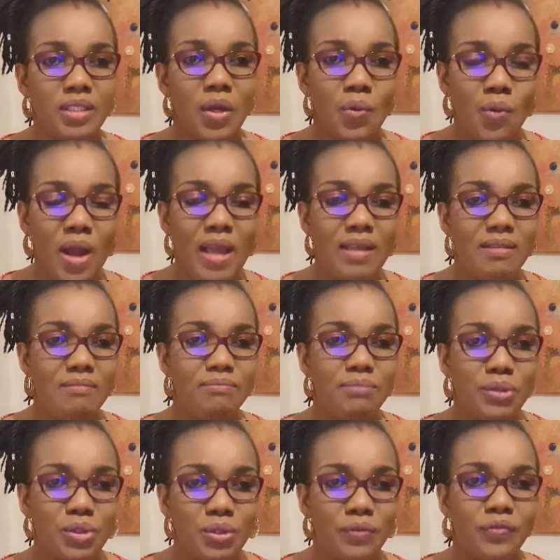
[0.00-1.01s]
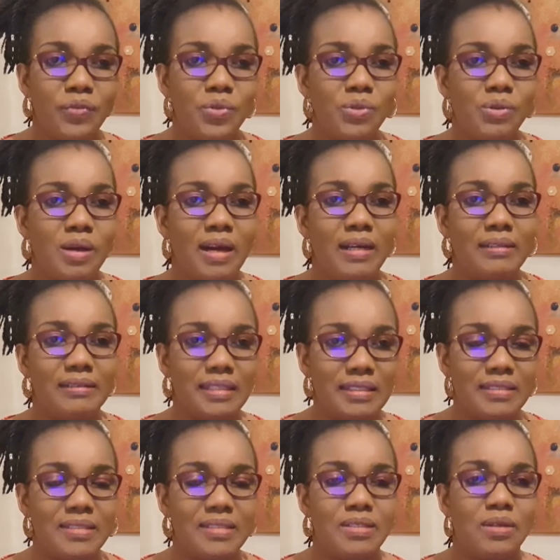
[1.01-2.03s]
Why both of you are
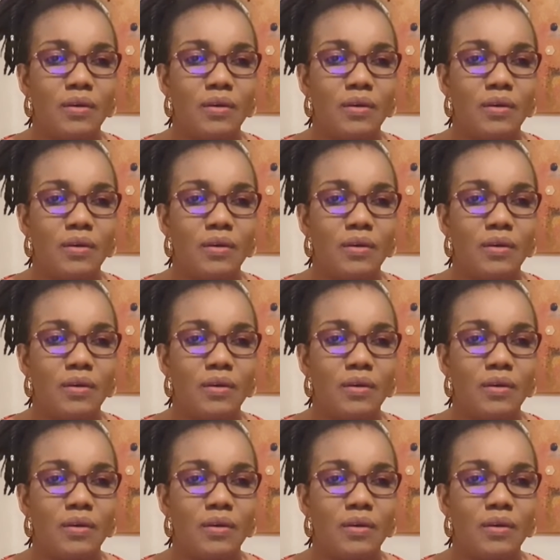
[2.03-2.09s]
dating.